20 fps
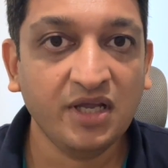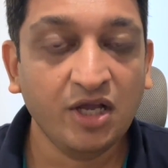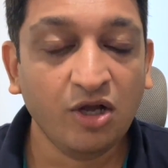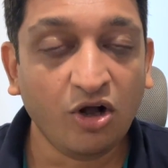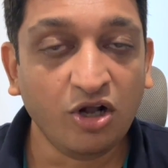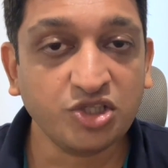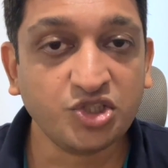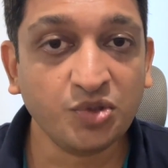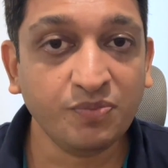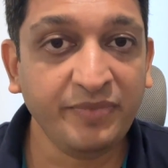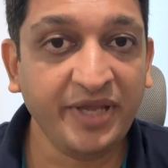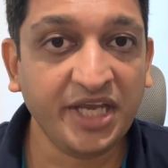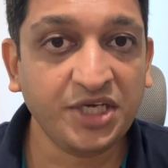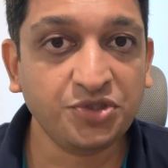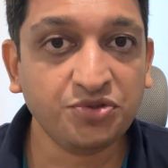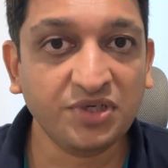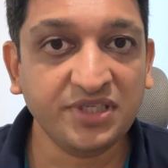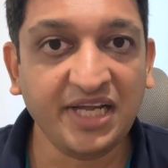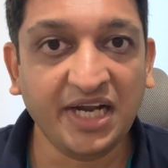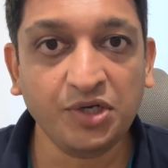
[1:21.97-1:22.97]
Also, make
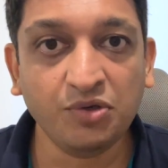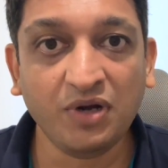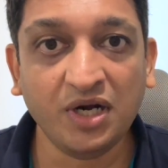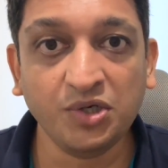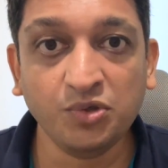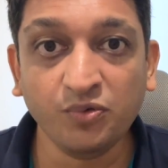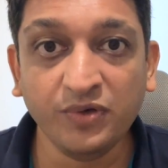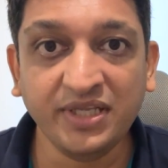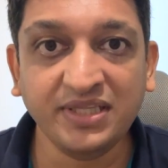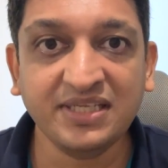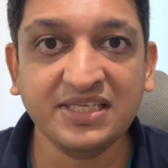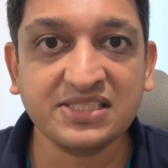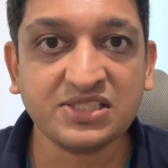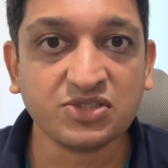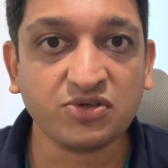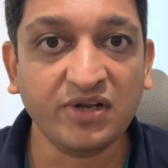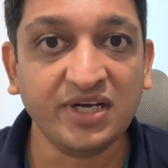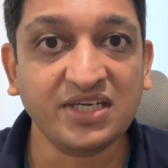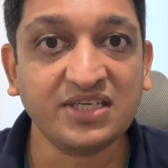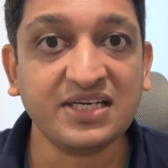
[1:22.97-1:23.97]
sure that you are doing
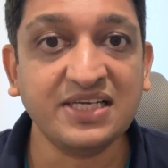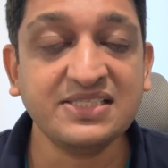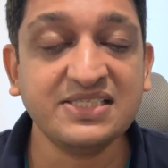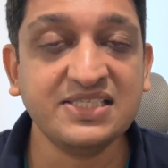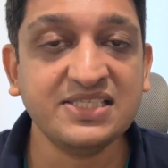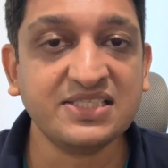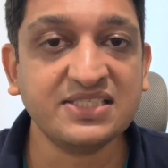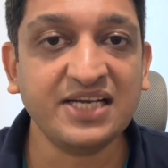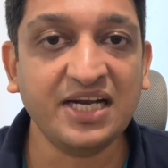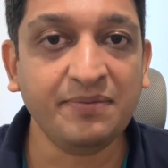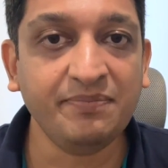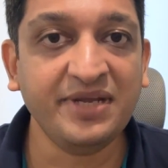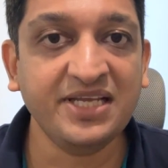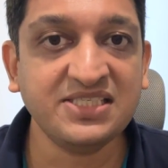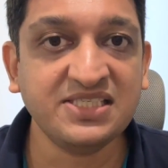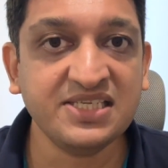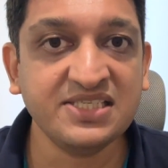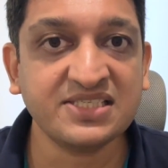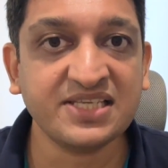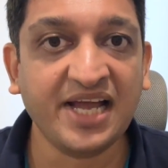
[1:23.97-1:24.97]
this on a consistent
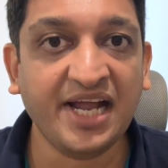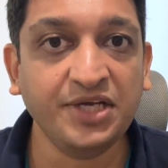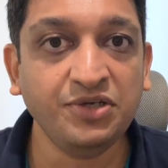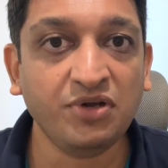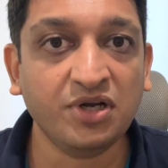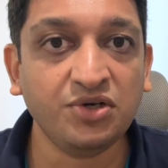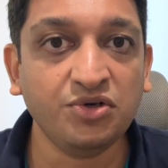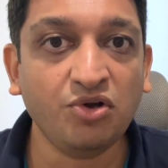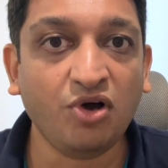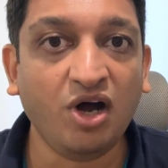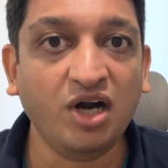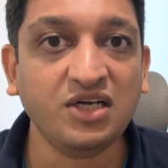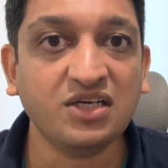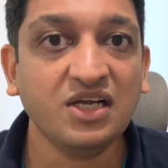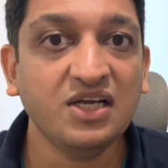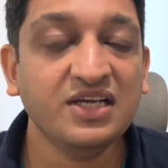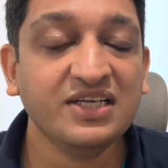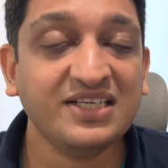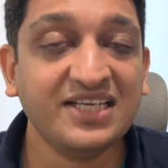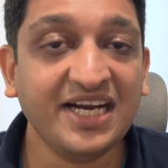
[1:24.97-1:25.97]
basis and you are
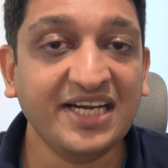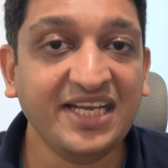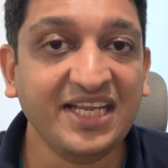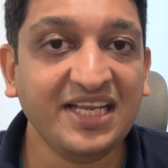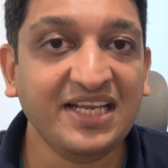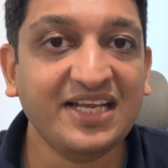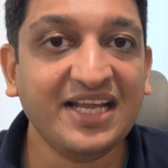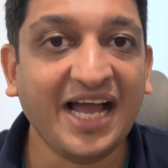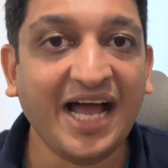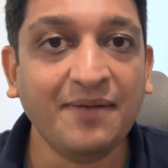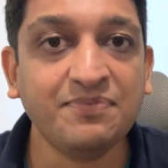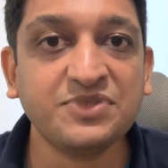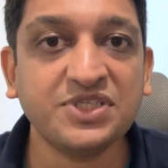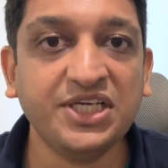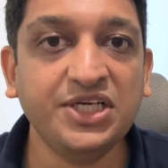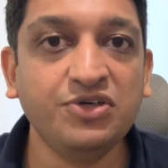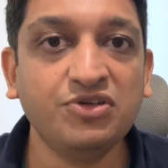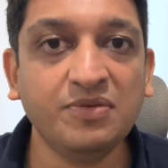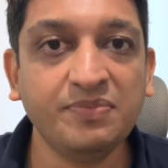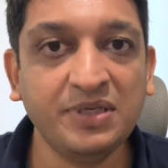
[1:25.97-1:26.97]
not getting gaps
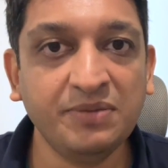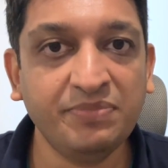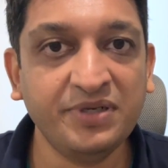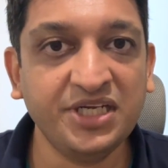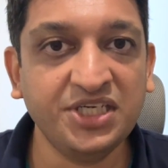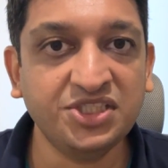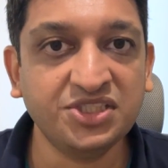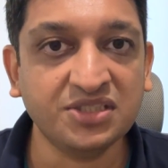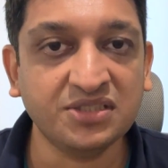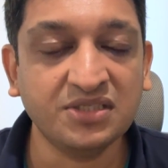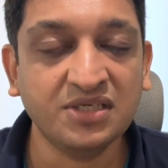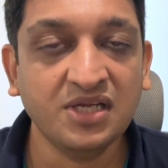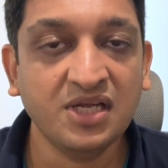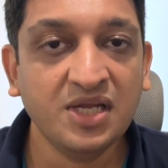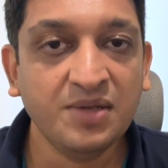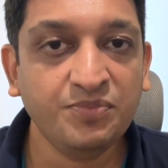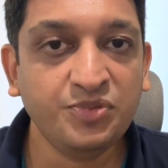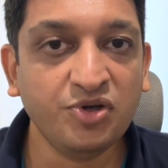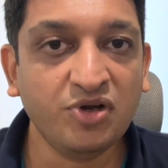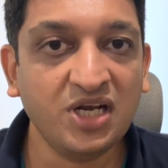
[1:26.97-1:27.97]
in your preparation,
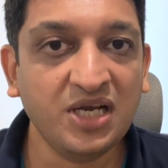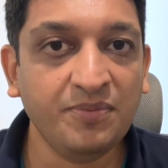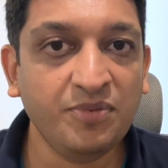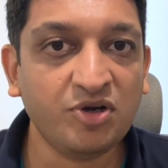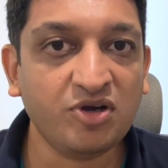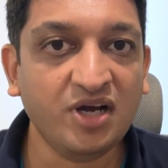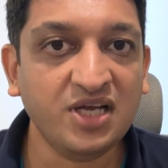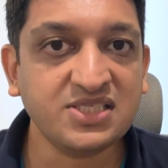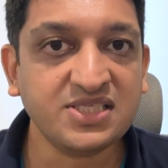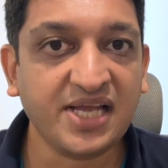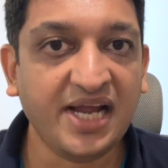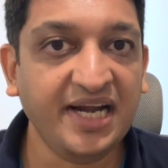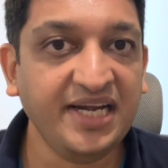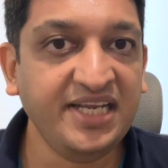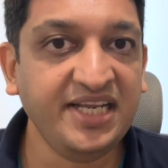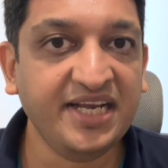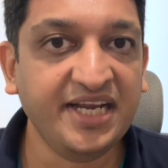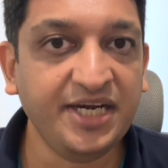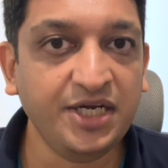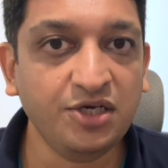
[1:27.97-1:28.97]
purely because at
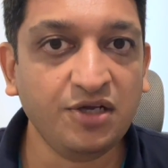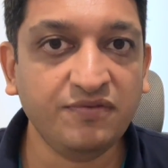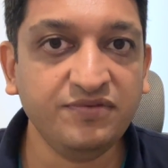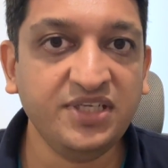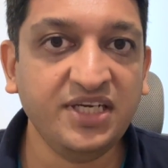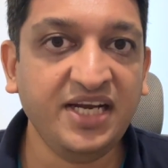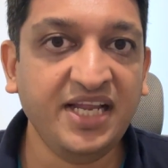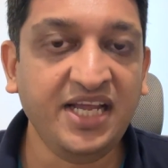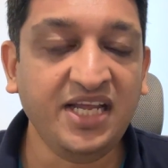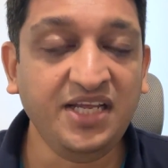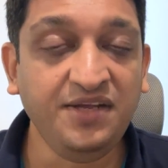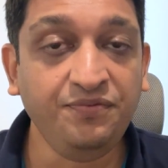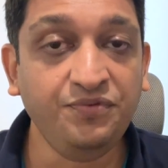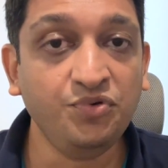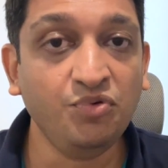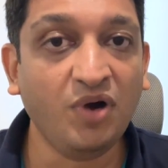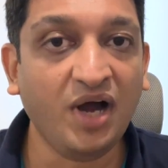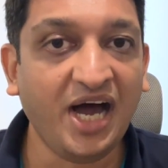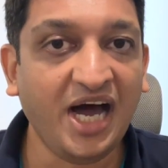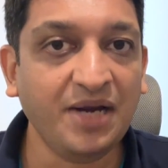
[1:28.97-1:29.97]
the end of the day, if
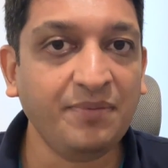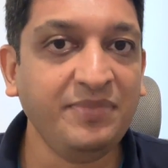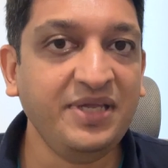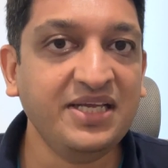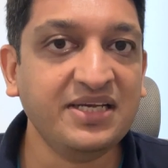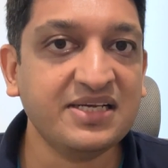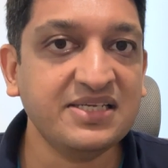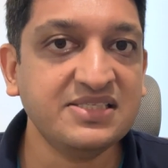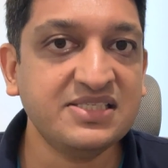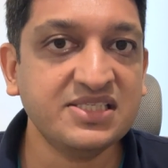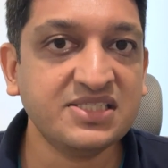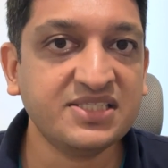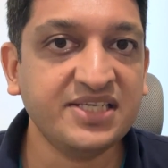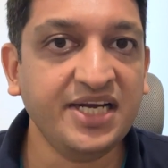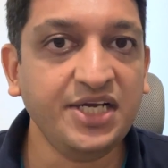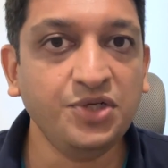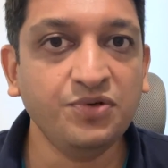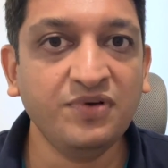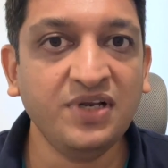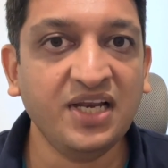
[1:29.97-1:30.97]
you are being
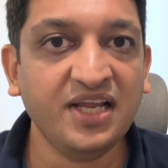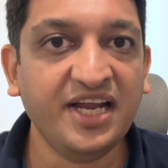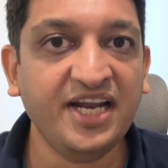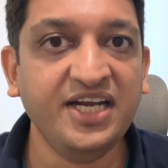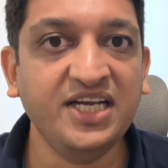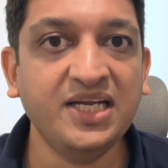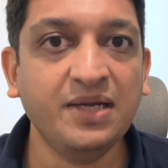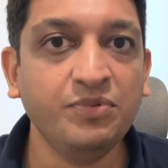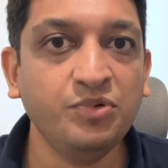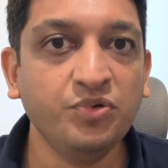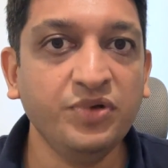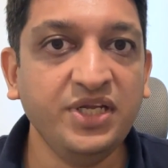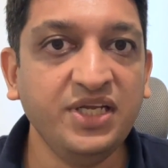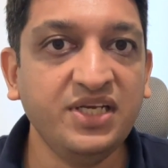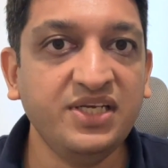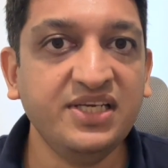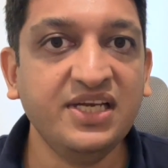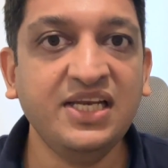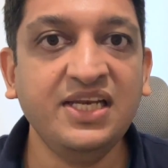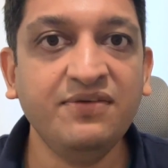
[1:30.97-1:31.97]
consistent, you will end up doing
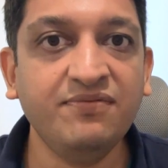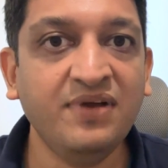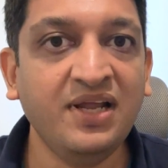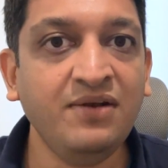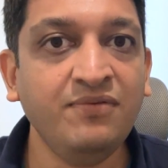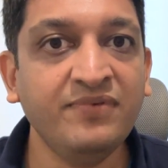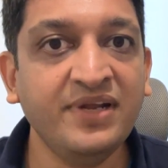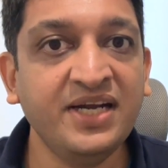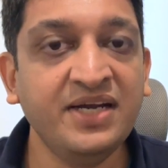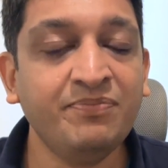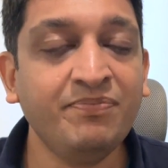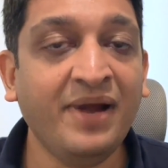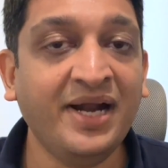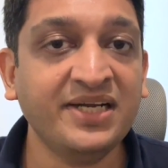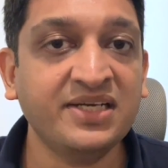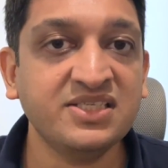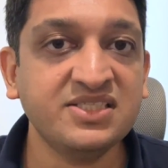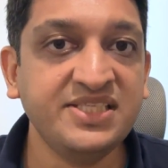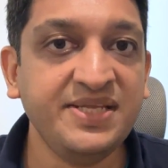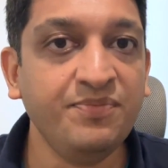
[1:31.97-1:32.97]
really well when it
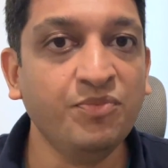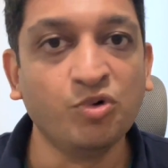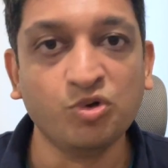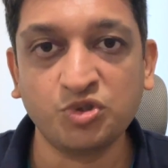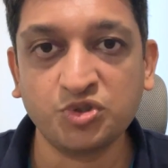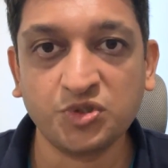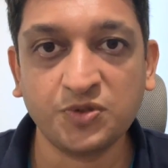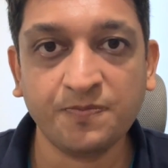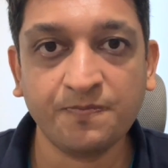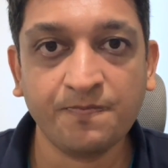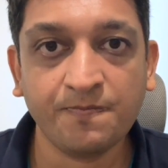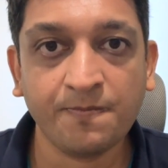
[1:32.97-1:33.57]
matters the most.